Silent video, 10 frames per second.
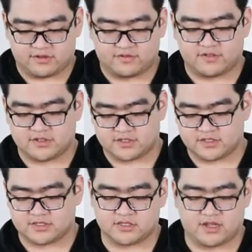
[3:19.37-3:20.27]
this
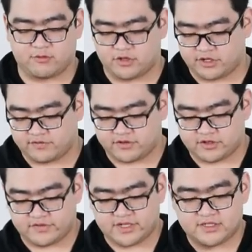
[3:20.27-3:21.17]
first, it's not really good for
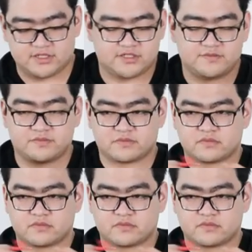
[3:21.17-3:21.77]
your device.